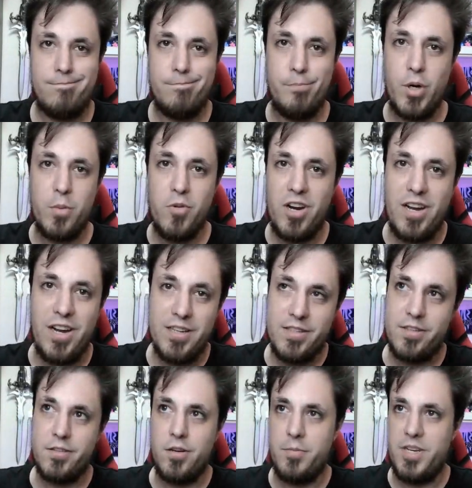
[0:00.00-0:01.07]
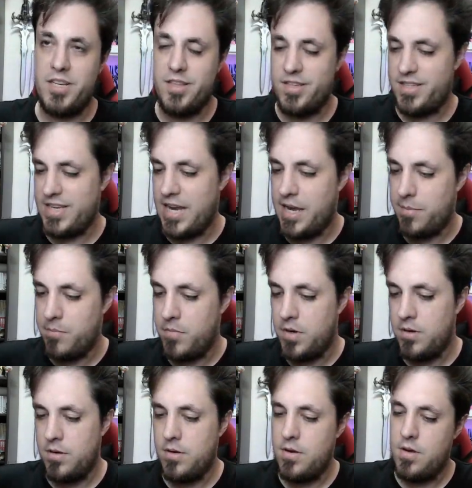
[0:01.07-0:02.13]
Pokemon Council is gonna be the same
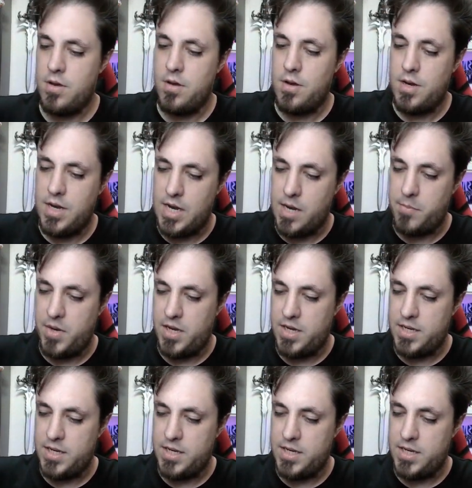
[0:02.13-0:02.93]
name